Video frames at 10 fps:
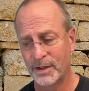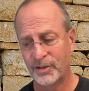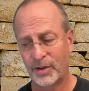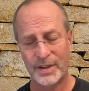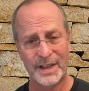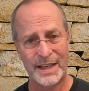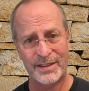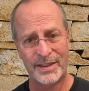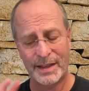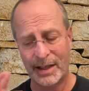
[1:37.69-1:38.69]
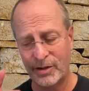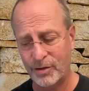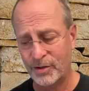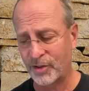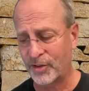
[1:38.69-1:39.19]
So you listen and
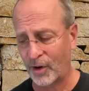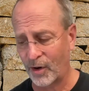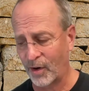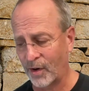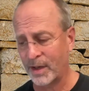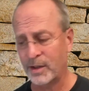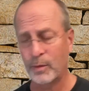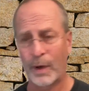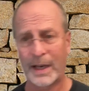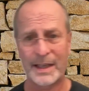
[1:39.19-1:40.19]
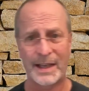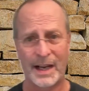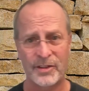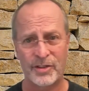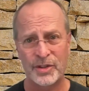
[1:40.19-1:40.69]
you discern and you recognize,